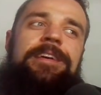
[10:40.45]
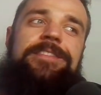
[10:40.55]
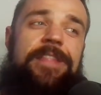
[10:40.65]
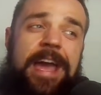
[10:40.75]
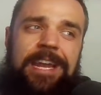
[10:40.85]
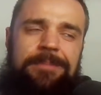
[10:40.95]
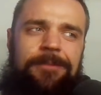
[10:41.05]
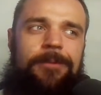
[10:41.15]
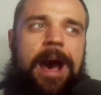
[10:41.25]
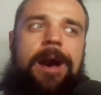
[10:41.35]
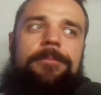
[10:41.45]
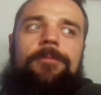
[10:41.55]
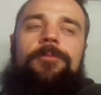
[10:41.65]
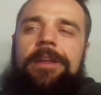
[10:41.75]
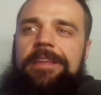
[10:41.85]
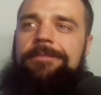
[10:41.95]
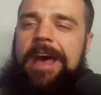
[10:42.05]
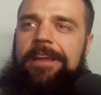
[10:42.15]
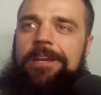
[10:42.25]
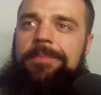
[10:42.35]
So that can be really
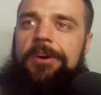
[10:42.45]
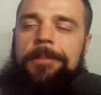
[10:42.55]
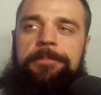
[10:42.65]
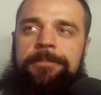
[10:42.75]
valuable.